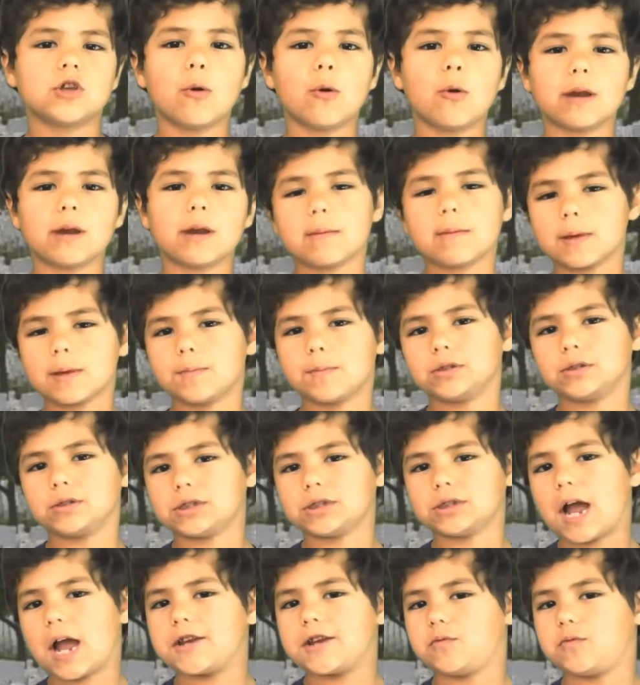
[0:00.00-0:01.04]
So many people
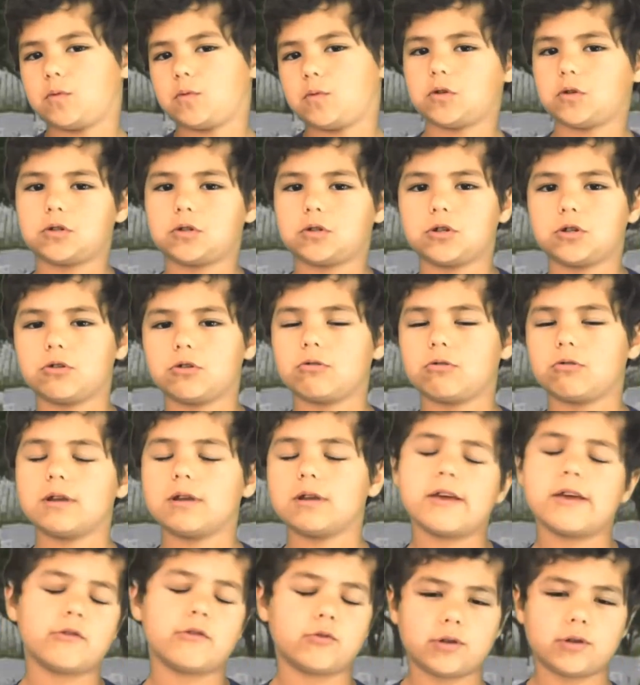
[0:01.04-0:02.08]
died in World War II.
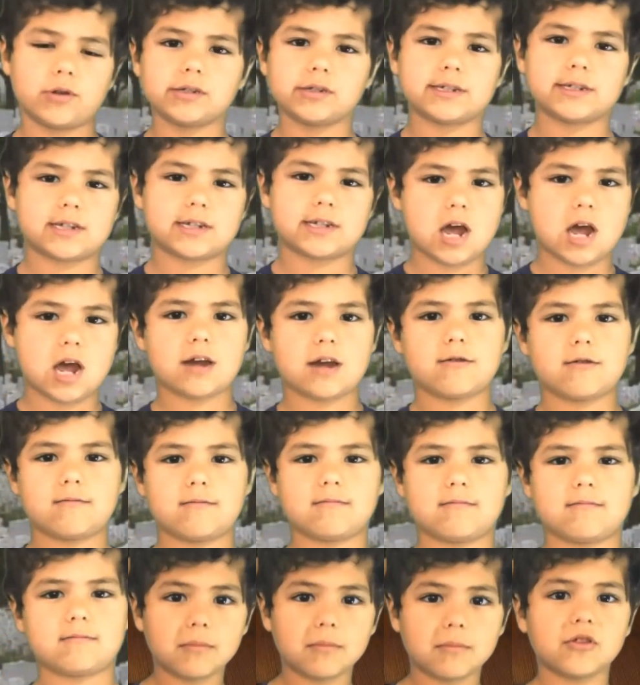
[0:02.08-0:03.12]
It was really sad.
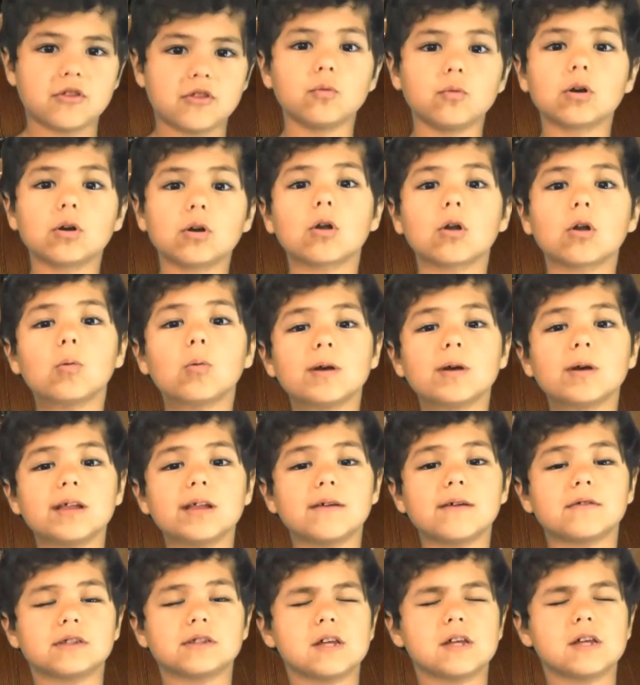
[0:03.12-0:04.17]
But the world we
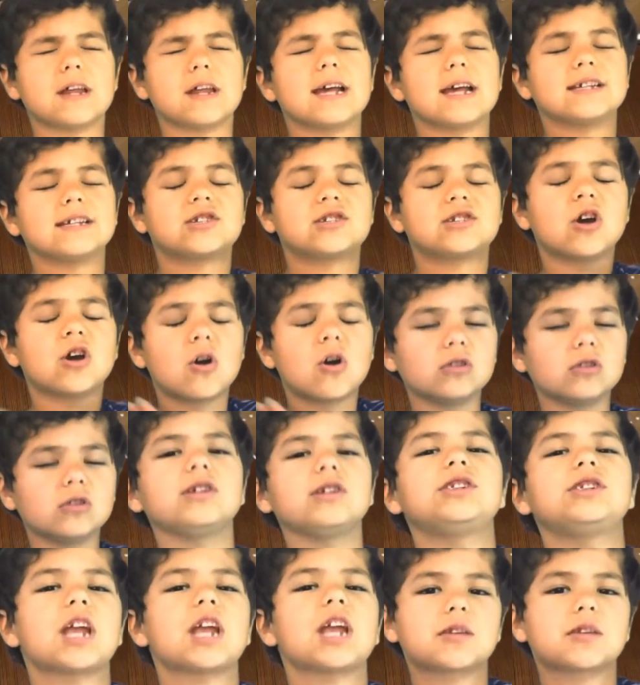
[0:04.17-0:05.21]
live in today is
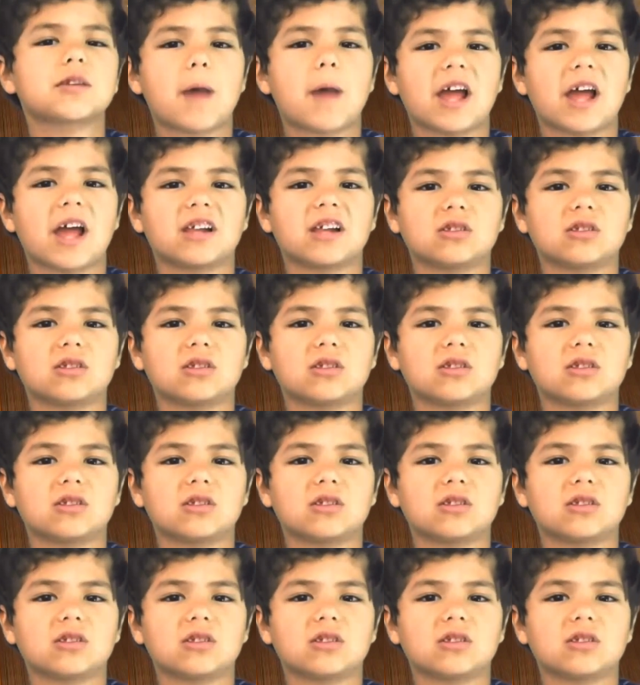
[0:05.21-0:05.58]
totally shaped by